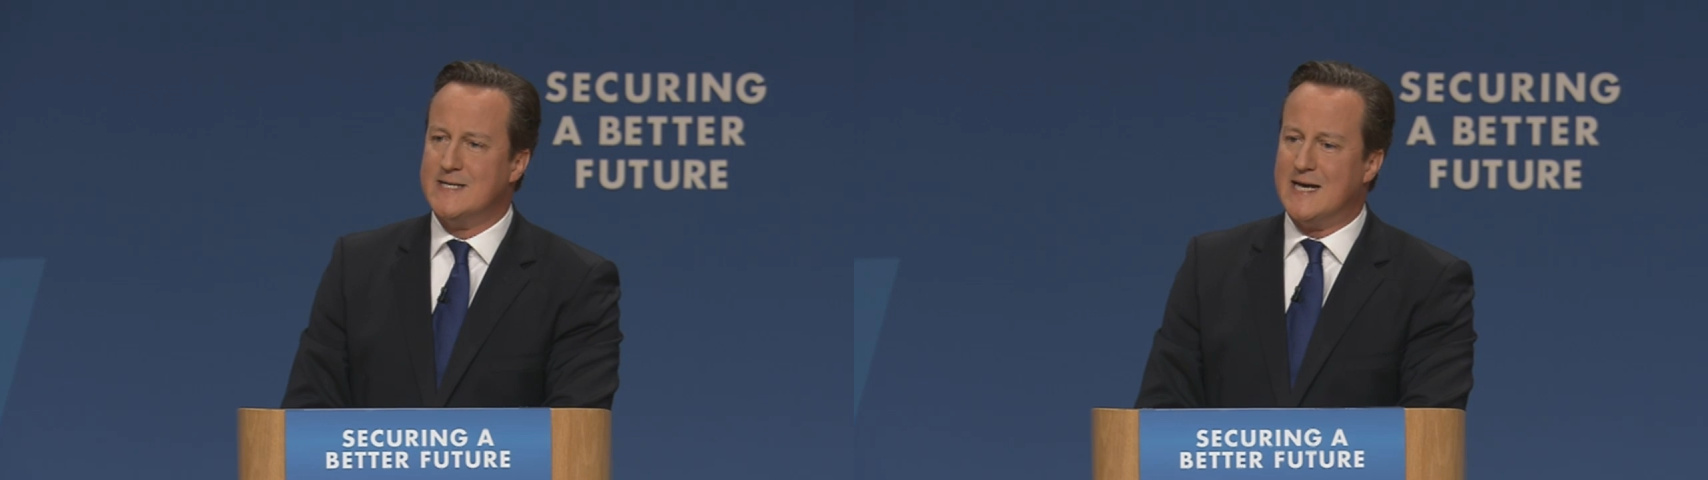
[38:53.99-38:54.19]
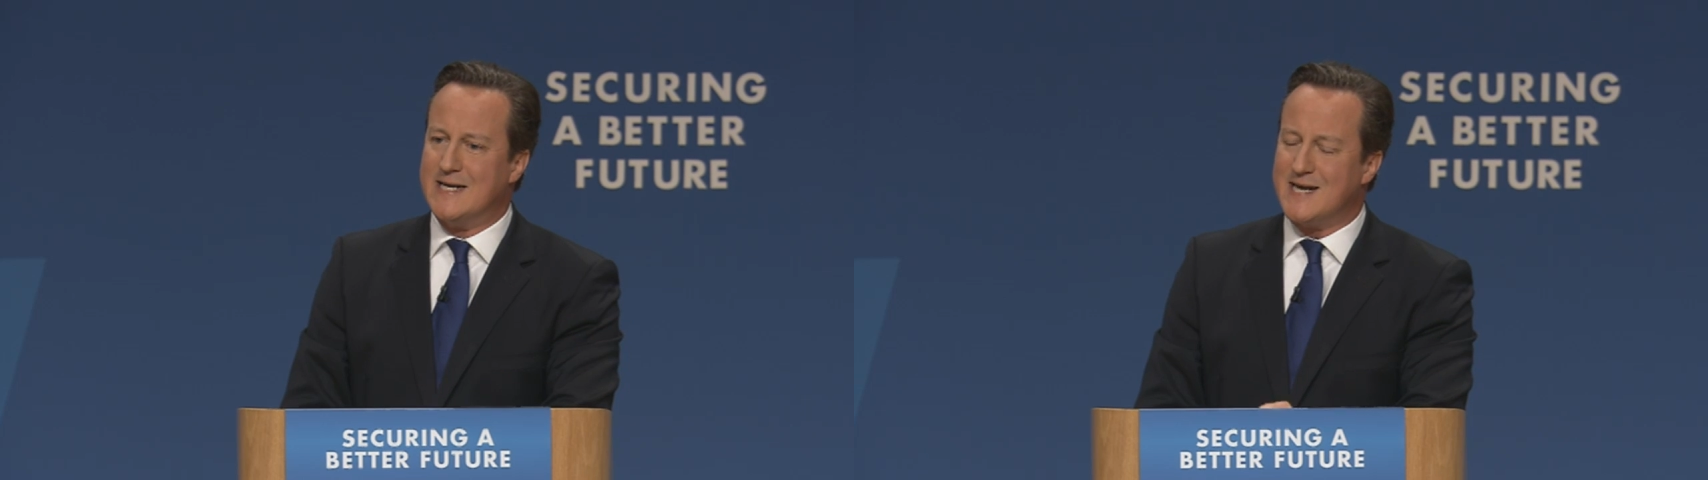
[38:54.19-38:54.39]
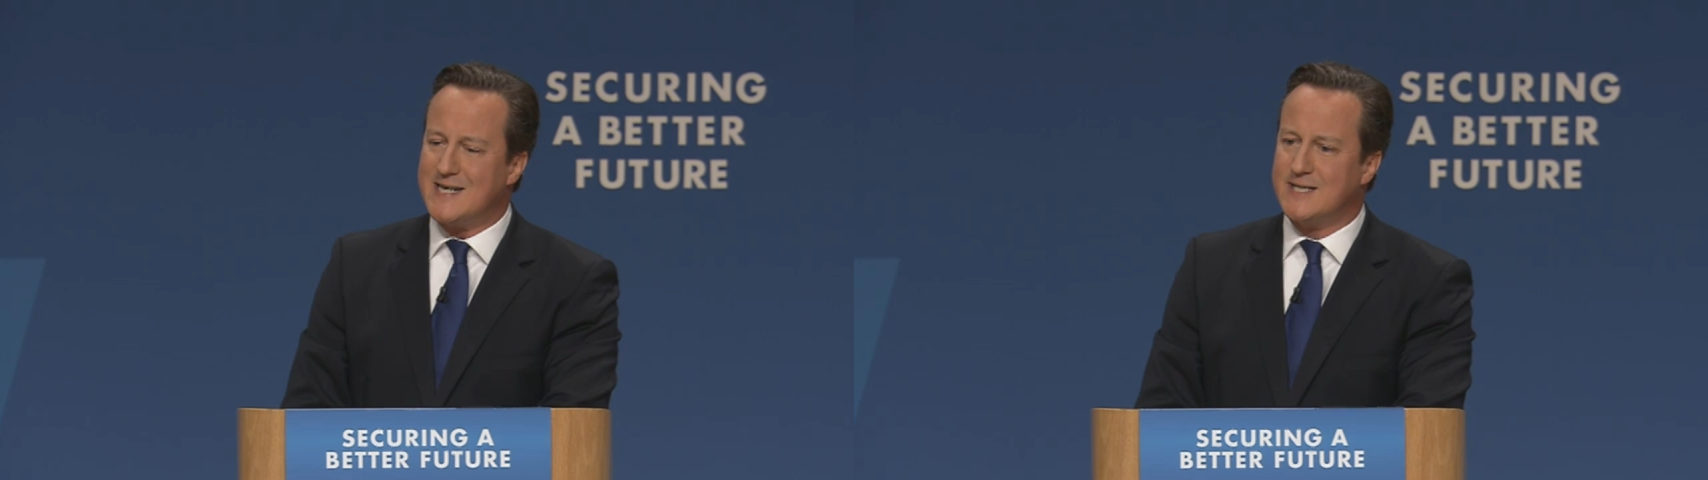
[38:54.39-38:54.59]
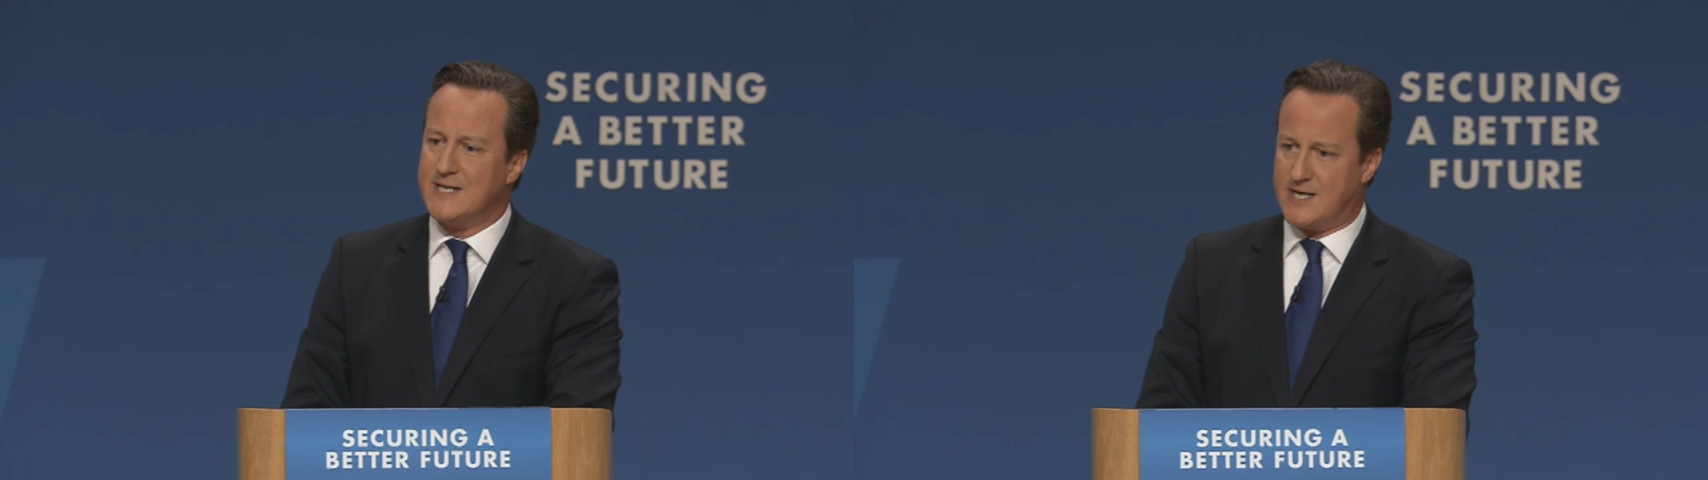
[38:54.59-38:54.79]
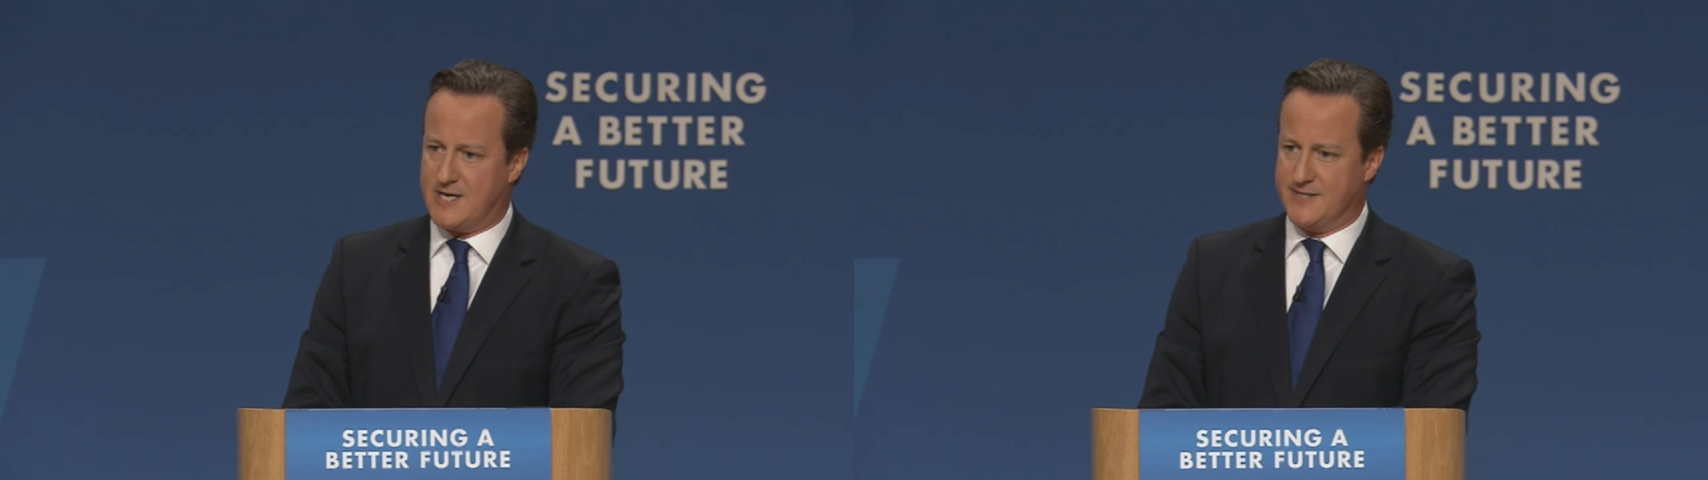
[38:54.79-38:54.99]
and utter
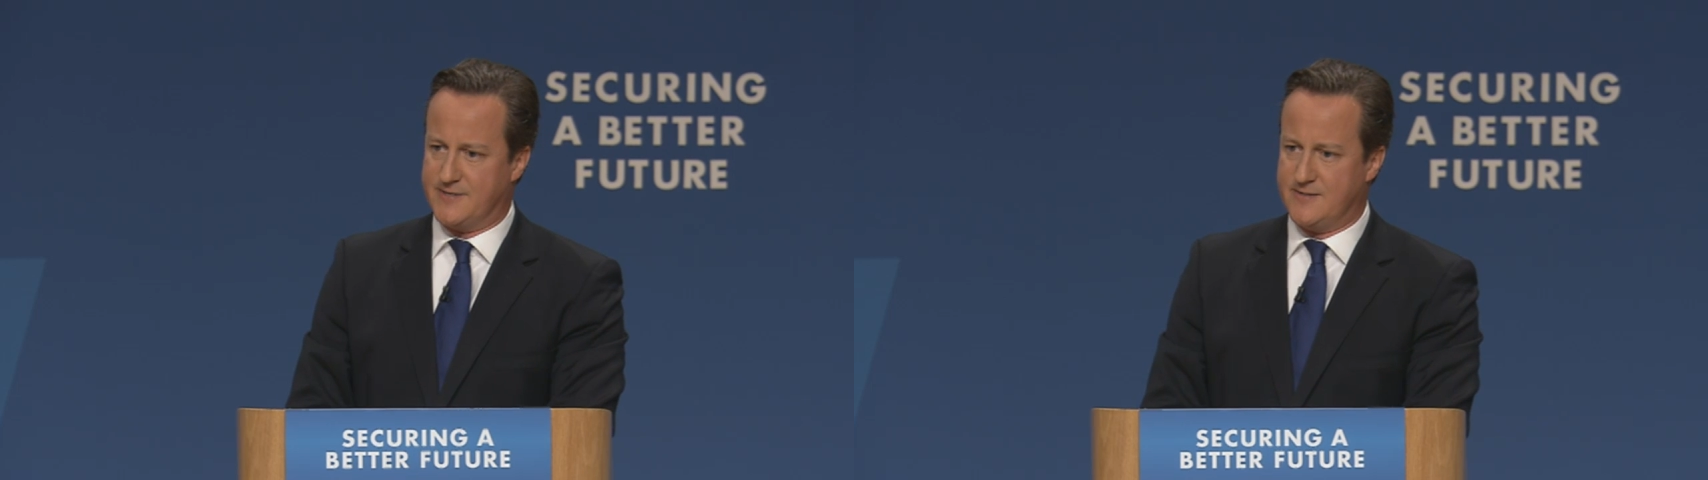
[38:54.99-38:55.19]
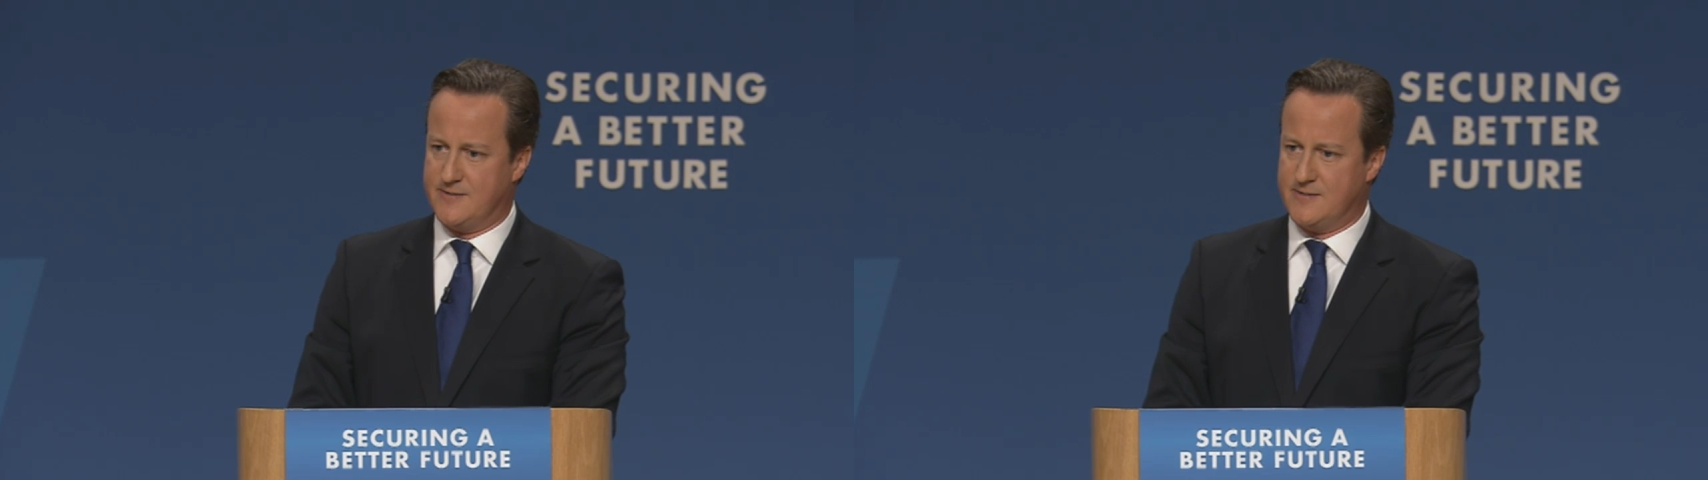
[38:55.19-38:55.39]
lies.